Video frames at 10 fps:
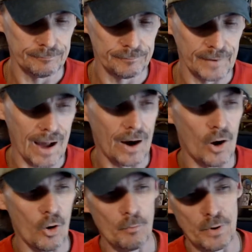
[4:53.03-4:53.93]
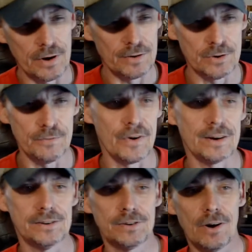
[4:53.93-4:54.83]
Got home, put in two
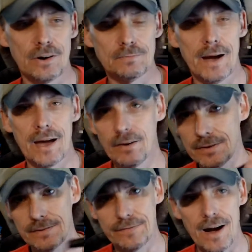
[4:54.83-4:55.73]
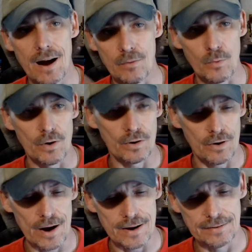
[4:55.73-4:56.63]
freshly charged batteries, it fired and worked
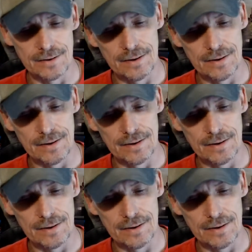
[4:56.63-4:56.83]
great.